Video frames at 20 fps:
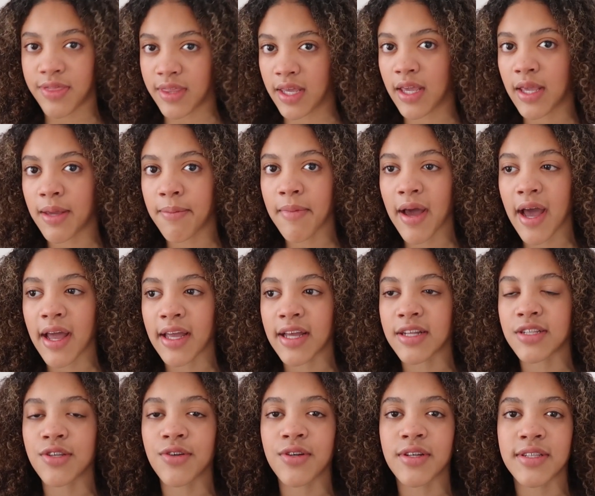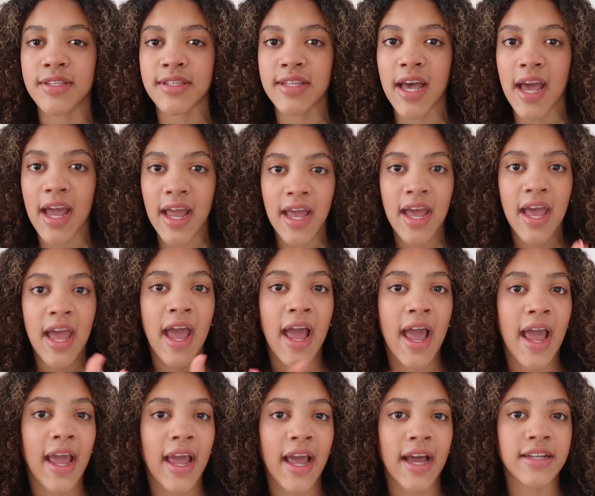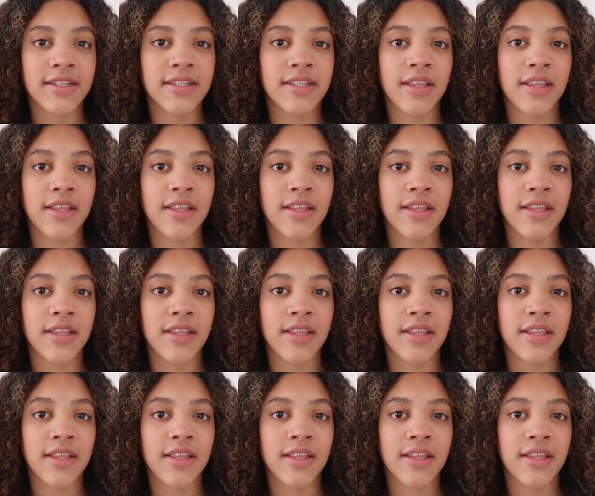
theme, I guess you could say. And